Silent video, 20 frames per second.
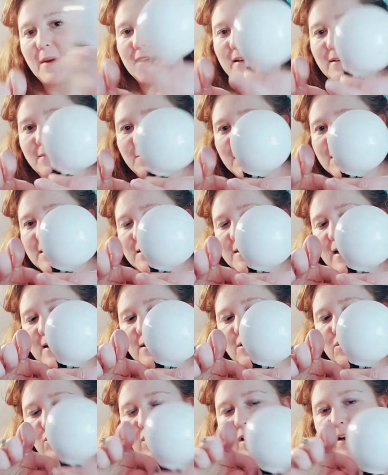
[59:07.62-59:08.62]
once
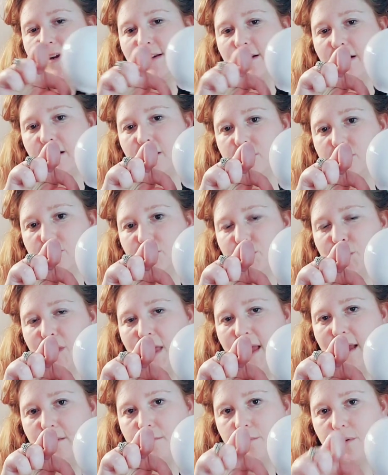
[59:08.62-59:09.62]
that's dried, I'll do
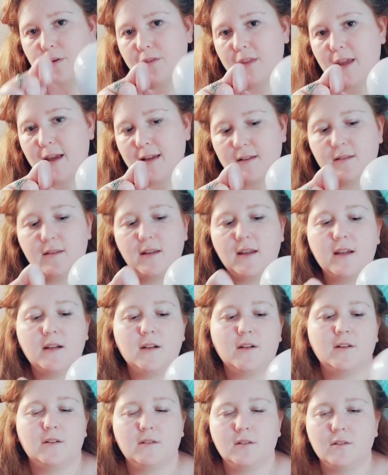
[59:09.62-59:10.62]
that and put that in
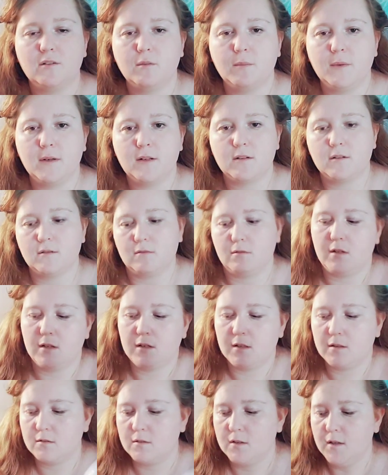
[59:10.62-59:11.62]
here a little bit and let
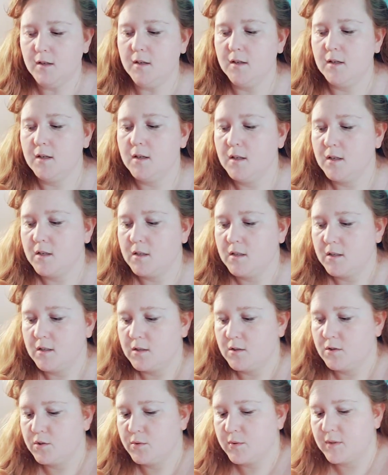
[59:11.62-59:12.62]
it
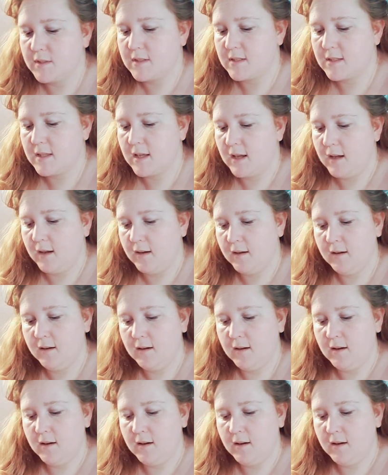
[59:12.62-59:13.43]
do its thing.